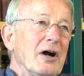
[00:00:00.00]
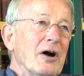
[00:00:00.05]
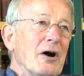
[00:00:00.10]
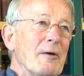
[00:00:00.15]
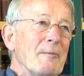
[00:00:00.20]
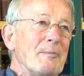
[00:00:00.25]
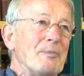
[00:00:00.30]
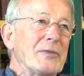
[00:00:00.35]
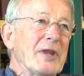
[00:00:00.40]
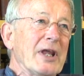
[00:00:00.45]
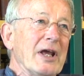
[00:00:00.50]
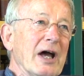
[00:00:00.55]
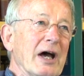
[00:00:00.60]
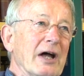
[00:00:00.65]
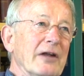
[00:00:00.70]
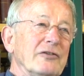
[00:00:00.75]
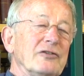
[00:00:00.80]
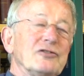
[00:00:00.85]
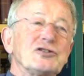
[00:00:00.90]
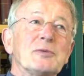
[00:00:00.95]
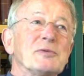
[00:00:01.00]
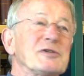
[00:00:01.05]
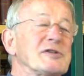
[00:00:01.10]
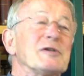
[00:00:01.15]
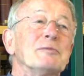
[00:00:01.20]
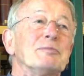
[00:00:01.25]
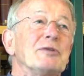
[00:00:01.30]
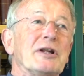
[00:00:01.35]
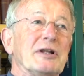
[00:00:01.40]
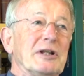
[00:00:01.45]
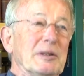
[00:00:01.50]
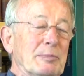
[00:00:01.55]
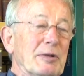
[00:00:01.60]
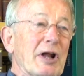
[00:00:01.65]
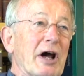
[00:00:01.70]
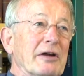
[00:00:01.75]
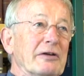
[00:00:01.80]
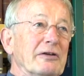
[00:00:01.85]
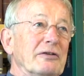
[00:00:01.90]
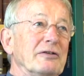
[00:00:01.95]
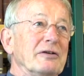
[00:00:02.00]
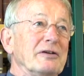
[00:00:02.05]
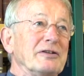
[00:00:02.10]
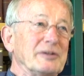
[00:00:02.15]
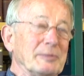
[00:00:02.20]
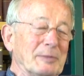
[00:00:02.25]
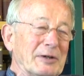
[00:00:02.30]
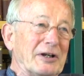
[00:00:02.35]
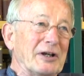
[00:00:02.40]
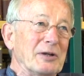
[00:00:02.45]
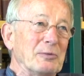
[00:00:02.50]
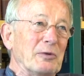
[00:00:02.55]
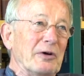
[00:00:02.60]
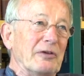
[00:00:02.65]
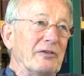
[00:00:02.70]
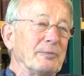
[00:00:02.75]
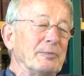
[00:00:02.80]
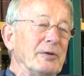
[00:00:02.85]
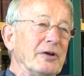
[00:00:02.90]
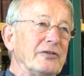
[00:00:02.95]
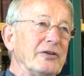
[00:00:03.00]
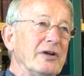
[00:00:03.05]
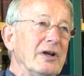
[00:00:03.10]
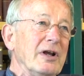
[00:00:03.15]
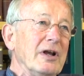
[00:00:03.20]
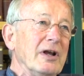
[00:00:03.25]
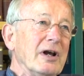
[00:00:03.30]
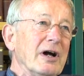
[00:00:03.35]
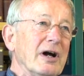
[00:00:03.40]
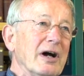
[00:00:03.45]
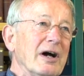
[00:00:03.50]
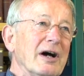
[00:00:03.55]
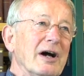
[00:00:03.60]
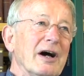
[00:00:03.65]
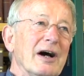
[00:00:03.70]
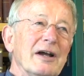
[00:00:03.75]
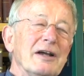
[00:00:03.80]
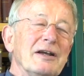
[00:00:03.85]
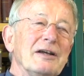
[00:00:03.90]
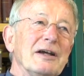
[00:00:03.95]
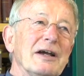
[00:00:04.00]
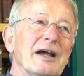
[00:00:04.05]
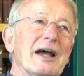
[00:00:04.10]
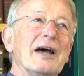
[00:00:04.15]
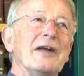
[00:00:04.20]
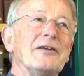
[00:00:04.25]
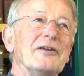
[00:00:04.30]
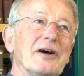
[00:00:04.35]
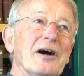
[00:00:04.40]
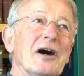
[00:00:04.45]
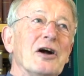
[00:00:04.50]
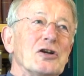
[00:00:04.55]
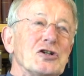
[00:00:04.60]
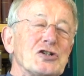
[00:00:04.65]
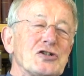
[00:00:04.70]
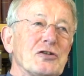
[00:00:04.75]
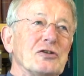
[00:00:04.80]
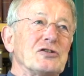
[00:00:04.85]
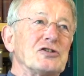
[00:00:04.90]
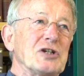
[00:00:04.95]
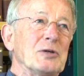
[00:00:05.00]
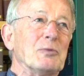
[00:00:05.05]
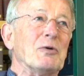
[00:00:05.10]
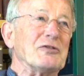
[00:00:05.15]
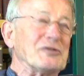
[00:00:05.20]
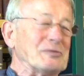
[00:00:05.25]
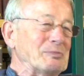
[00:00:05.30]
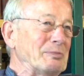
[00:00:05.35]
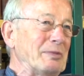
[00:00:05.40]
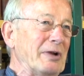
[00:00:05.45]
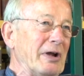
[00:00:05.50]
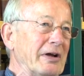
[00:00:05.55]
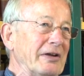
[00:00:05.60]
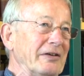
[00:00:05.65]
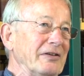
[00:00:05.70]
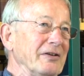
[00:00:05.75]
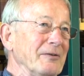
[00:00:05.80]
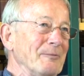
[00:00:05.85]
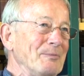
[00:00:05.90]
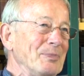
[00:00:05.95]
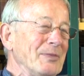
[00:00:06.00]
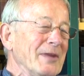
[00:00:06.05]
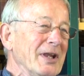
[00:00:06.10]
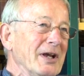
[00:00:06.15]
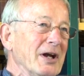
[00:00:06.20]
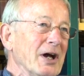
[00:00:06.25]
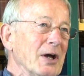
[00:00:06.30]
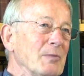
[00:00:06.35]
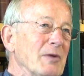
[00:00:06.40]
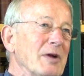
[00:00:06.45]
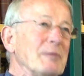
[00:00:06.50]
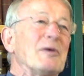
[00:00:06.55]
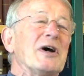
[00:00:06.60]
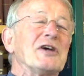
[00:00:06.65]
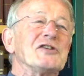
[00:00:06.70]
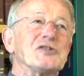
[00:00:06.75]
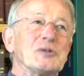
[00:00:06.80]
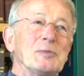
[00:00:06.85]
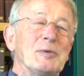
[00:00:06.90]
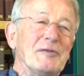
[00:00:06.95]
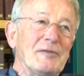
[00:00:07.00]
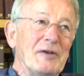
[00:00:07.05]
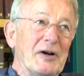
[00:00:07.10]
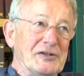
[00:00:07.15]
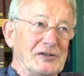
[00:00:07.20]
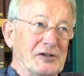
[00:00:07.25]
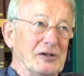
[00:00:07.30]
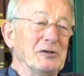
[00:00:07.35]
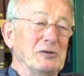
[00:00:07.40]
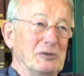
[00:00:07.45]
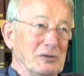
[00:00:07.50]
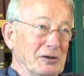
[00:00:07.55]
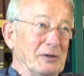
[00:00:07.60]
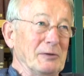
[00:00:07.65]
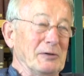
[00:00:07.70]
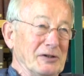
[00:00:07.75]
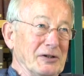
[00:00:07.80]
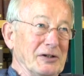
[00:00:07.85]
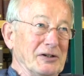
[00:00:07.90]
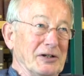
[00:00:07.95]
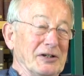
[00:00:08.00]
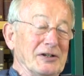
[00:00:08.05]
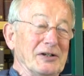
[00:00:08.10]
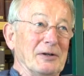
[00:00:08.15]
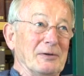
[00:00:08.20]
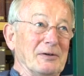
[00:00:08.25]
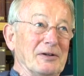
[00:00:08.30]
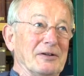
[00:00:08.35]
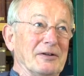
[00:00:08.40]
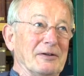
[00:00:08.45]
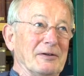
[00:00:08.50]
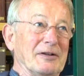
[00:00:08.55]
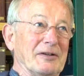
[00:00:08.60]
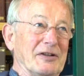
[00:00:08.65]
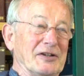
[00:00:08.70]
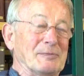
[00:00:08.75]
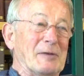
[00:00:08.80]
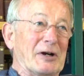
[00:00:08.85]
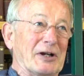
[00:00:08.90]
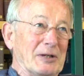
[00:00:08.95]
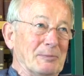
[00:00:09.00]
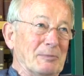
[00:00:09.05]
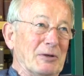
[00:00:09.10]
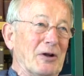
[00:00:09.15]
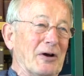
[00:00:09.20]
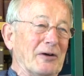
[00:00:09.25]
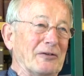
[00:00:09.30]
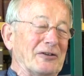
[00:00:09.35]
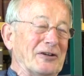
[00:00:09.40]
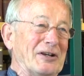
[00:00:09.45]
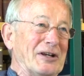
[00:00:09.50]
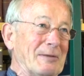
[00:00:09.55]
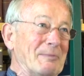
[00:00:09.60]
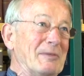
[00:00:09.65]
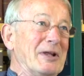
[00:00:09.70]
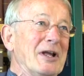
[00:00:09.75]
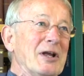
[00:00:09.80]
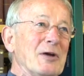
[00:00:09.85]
And she was completely blind to begin with, but I had a hunch that she wasn't blind. And when my supervisor, this monkey belonged to him,